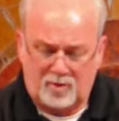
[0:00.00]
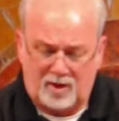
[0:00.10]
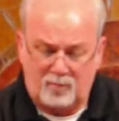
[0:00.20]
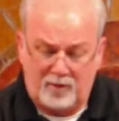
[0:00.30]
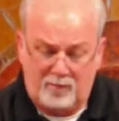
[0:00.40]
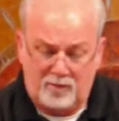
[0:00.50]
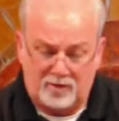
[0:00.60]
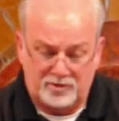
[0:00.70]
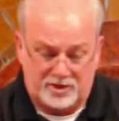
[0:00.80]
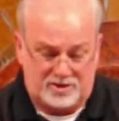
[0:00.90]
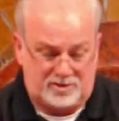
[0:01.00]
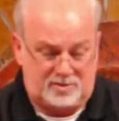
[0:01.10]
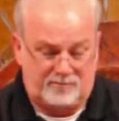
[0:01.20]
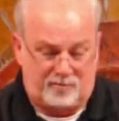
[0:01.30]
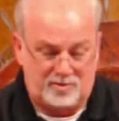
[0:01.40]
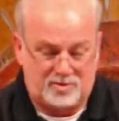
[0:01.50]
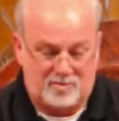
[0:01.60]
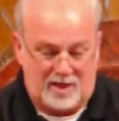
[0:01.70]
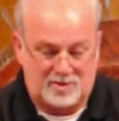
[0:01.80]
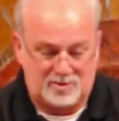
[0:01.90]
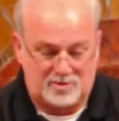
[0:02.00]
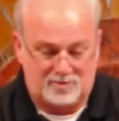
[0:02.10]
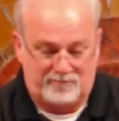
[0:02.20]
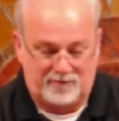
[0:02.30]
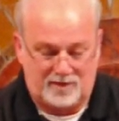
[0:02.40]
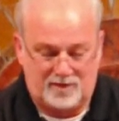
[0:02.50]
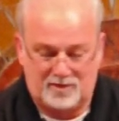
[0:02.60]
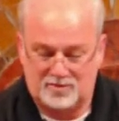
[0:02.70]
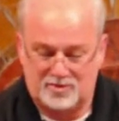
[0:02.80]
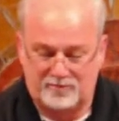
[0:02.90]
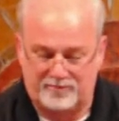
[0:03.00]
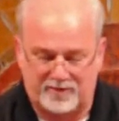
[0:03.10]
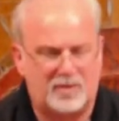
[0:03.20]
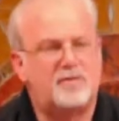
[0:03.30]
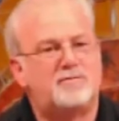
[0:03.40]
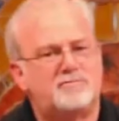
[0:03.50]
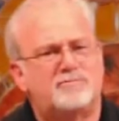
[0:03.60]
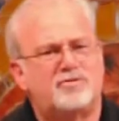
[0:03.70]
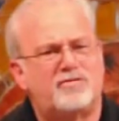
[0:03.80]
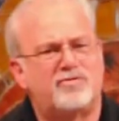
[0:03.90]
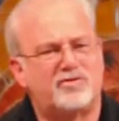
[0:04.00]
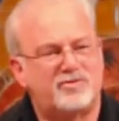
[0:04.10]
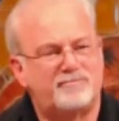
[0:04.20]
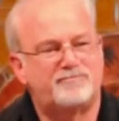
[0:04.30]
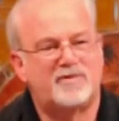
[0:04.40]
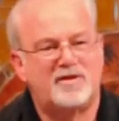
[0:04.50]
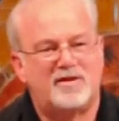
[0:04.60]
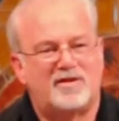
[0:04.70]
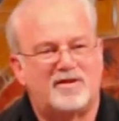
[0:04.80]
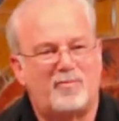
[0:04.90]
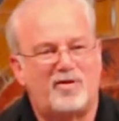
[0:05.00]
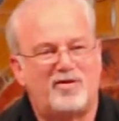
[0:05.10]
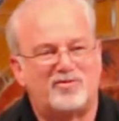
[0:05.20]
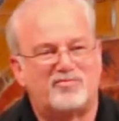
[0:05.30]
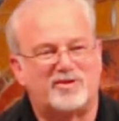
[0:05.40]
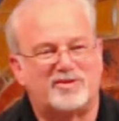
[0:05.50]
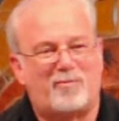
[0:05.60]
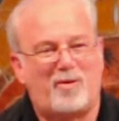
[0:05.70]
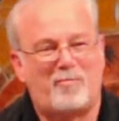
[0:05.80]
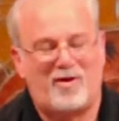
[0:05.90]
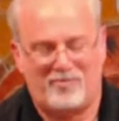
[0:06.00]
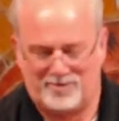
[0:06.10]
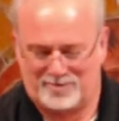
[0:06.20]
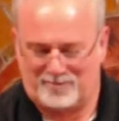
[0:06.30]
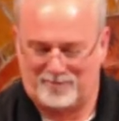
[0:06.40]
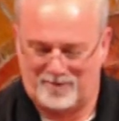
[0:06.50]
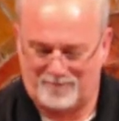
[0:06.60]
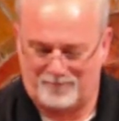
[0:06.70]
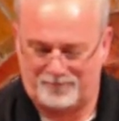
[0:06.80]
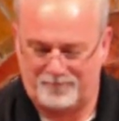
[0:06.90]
but we will just, of course, scratch the surfic, surfic surface. Got my nose fixed, now my mouth doesn't work.